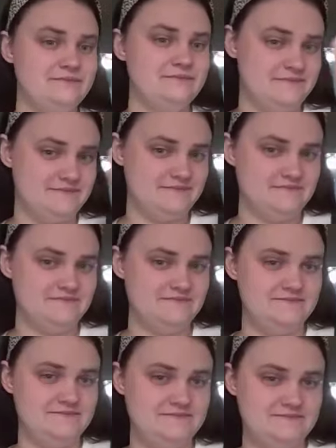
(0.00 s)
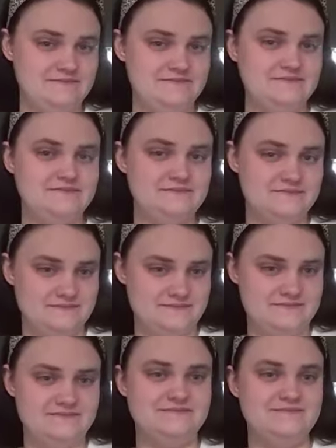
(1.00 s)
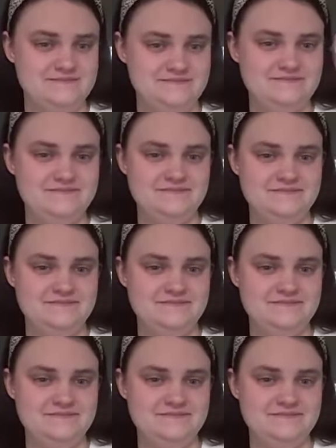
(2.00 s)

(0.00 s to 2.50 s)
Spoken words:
(silence)